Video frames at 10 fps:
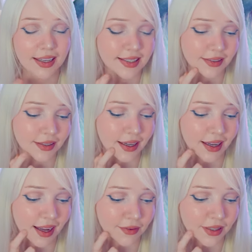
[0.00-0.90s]
I still
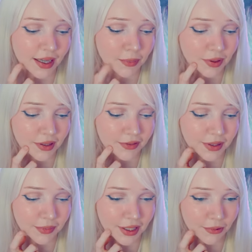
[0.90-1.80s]
kind of have a couple of
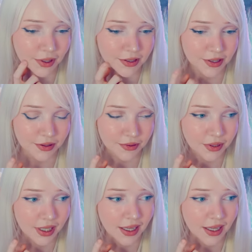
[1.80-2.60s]
them, like 1 or 2.